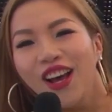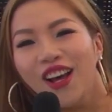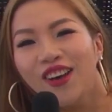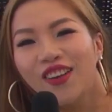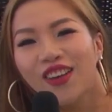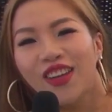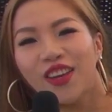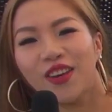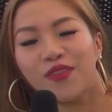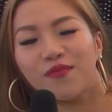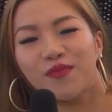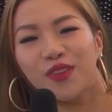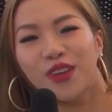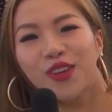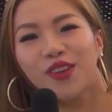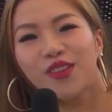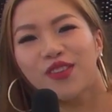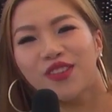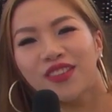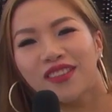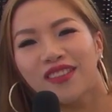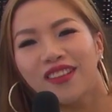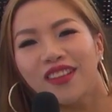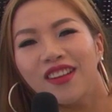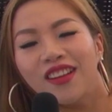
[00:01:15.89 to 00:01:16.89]
Okay,
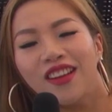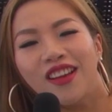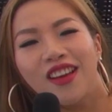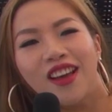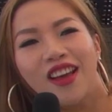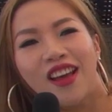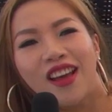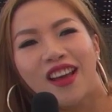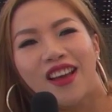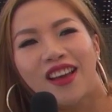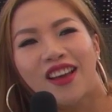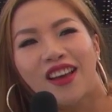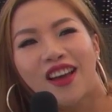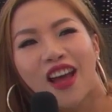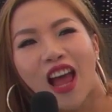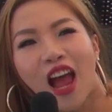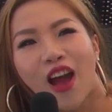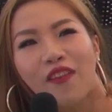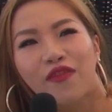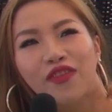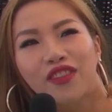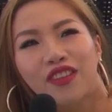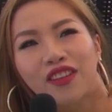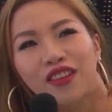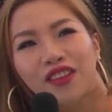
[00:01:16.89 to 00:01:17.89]
because uh,
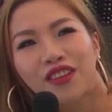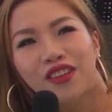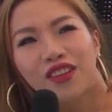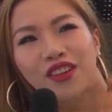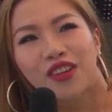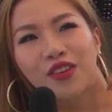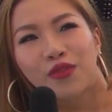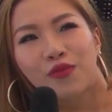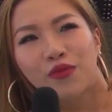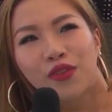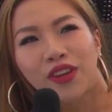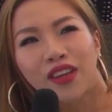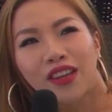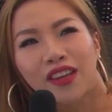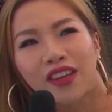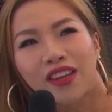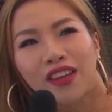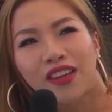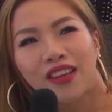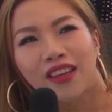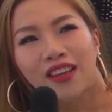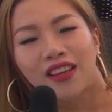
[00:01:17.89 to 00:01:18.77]
after we